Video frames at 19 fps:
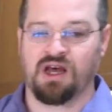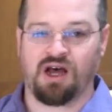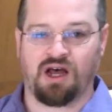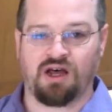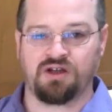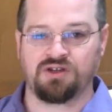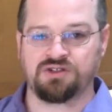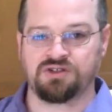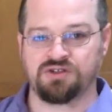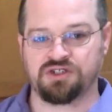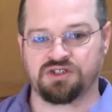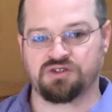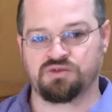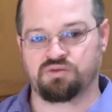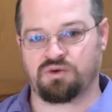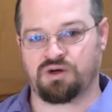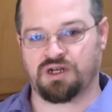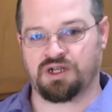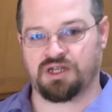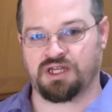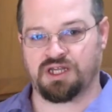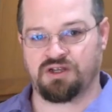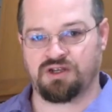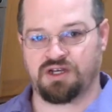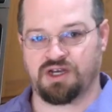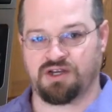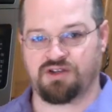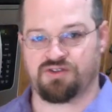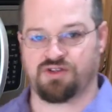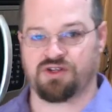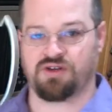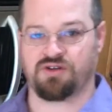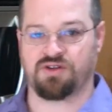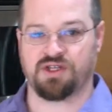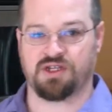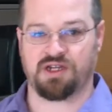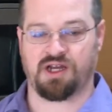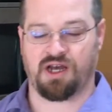I also just want to let you guys
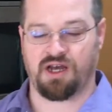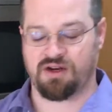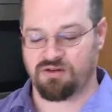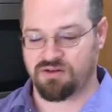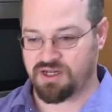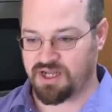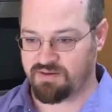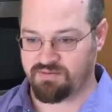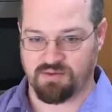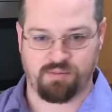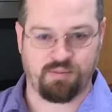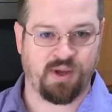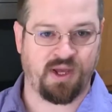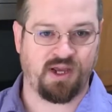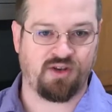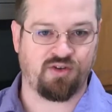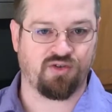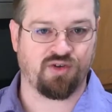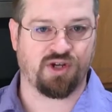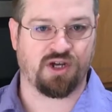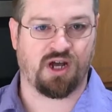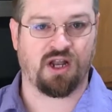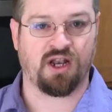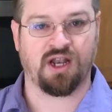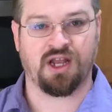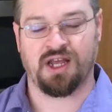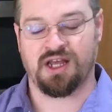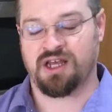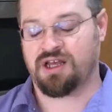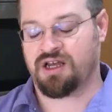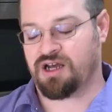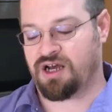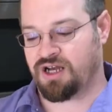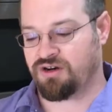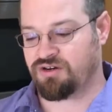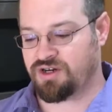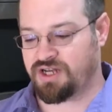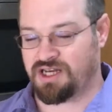know that I don't have a Patreon.
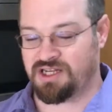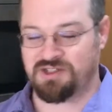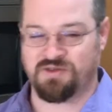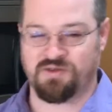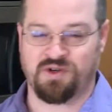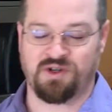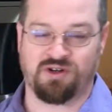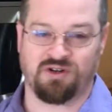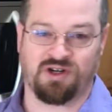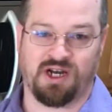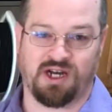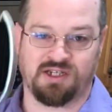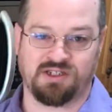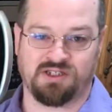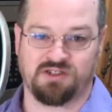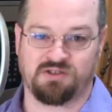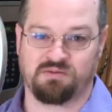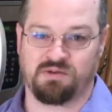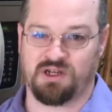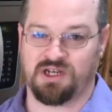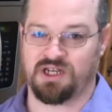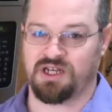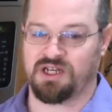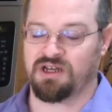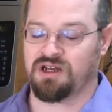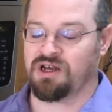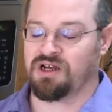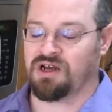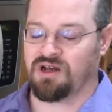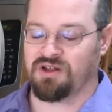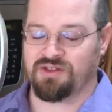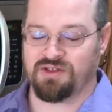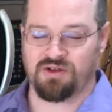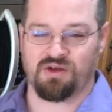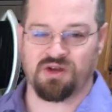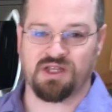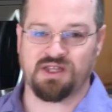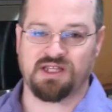I don't ask for your guys' money.
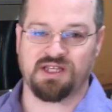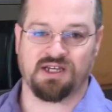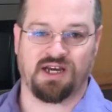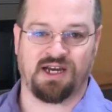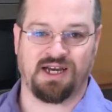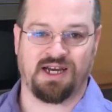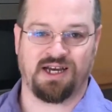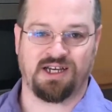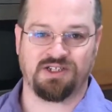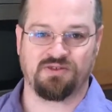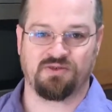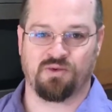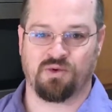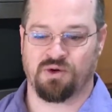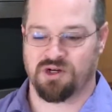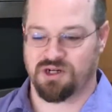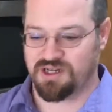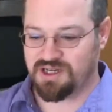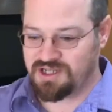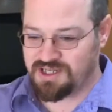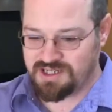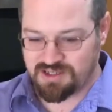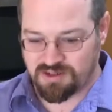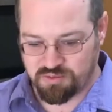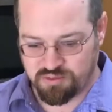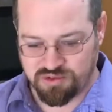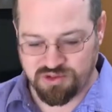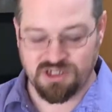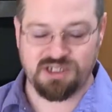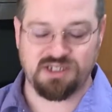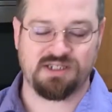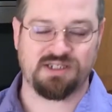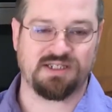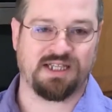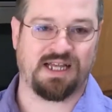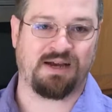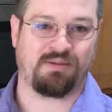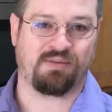The only thing I ask for is
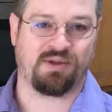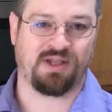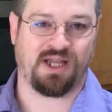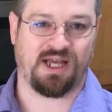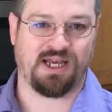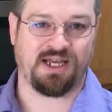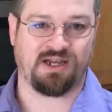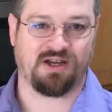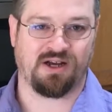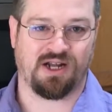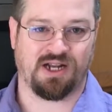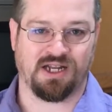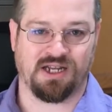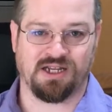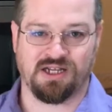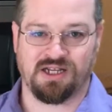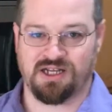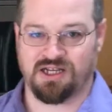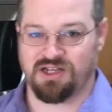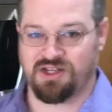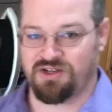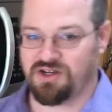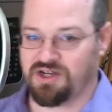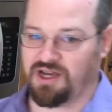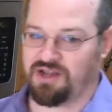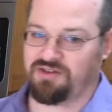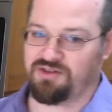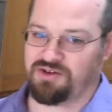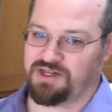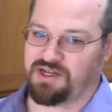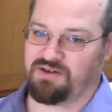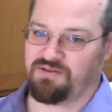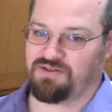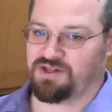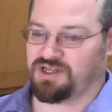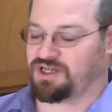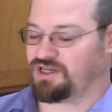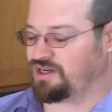please slap a like on it. You guys are
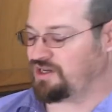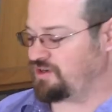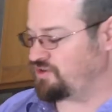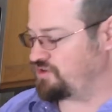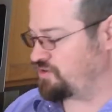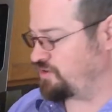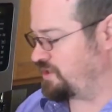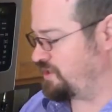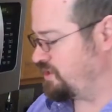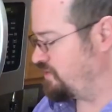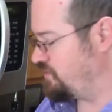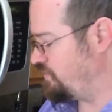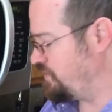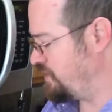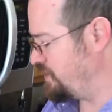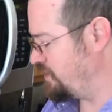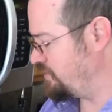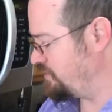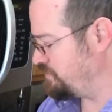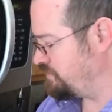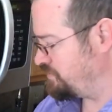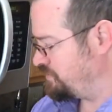definitely going to enjoy this video.